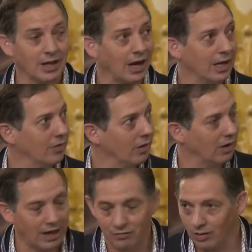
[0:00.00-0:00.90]
guy on the
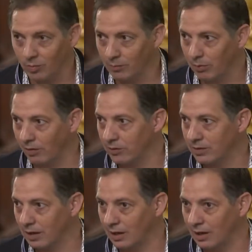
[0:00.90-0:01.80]
left is my brother
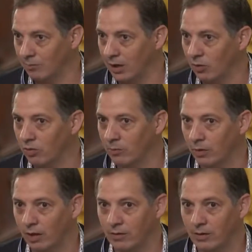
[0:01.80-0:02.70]
Dan, my older
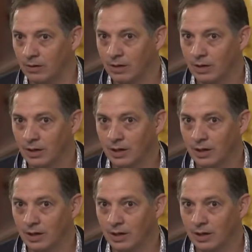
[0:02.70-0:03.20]
brother.